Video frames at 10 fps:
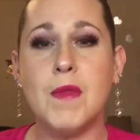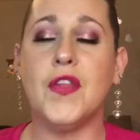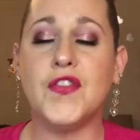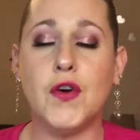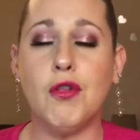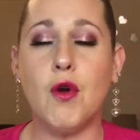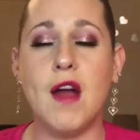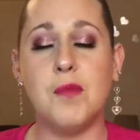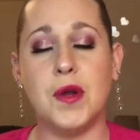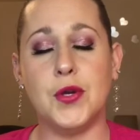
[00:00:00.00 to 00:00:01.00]
The further I've
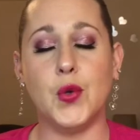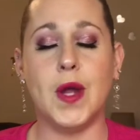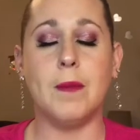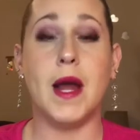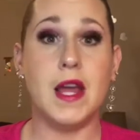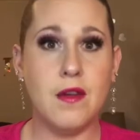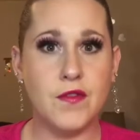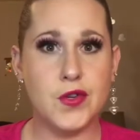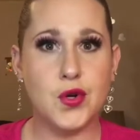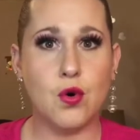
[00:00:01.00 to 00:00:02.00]
been doing my
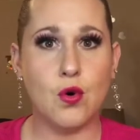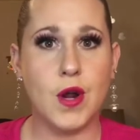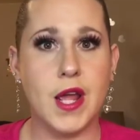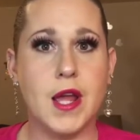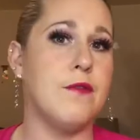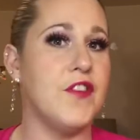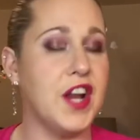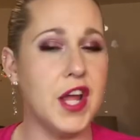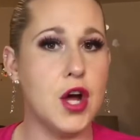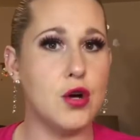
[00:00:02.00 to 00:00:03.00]
inventory and
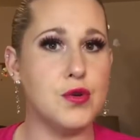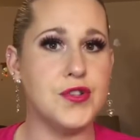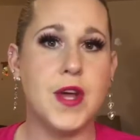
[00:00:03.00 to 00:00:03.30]
videos